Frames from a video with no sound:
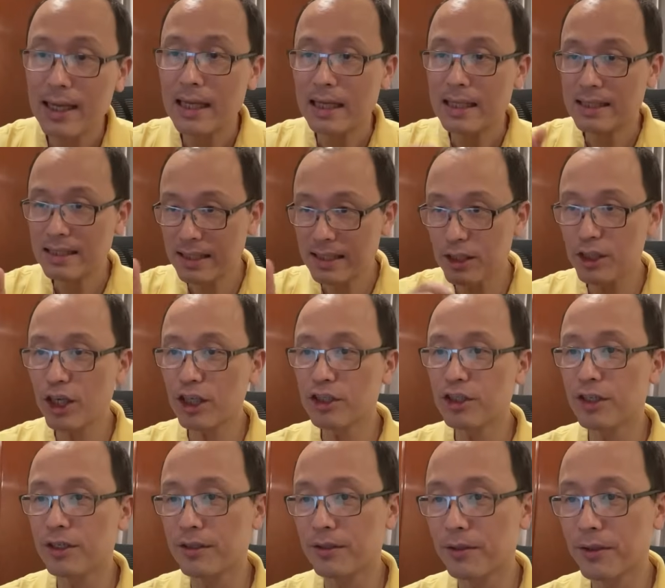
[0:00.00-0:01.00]

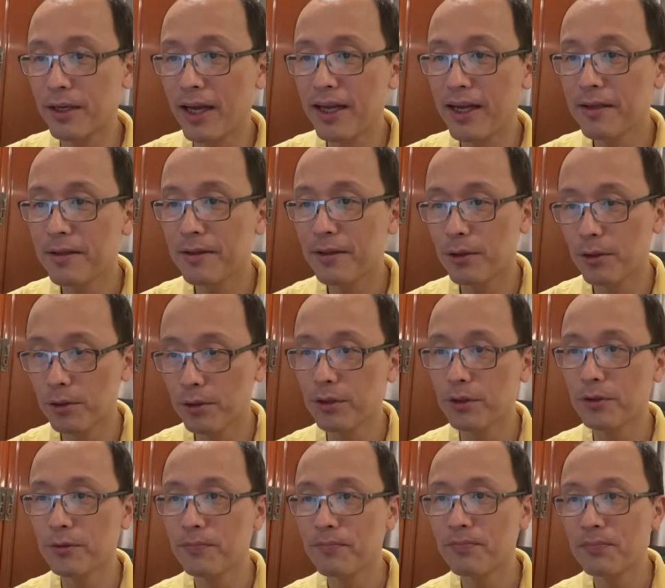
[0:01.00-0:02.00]
suggestion, okay,
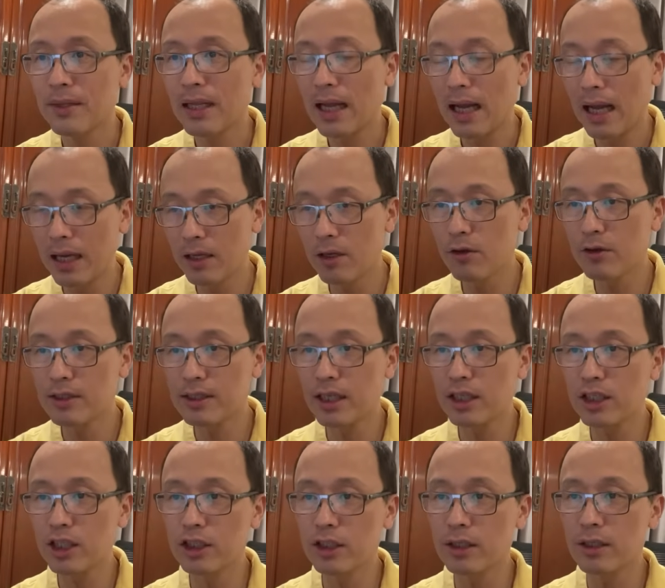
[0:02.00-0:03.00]
Toto? I give you a
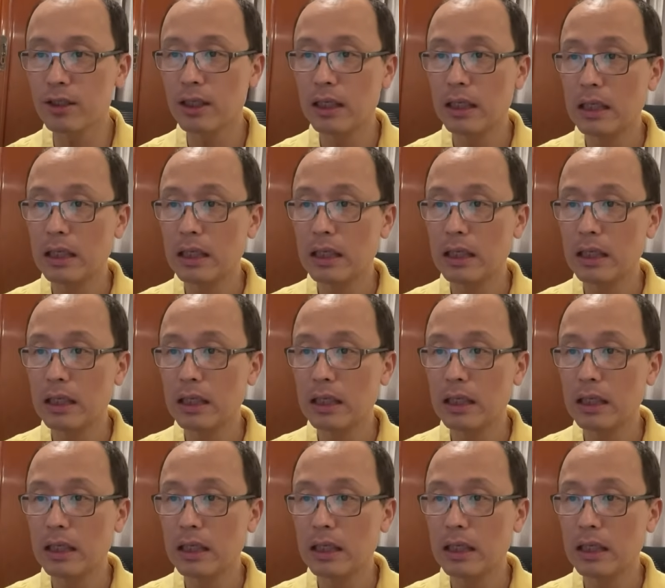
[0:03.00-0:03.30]
suggestion.